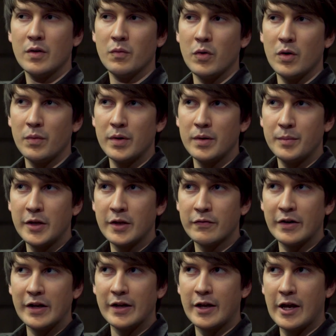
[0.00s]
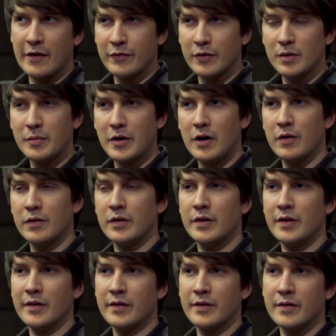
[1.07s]
What we're being really careful about
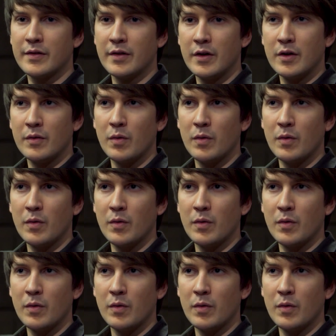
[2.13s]
is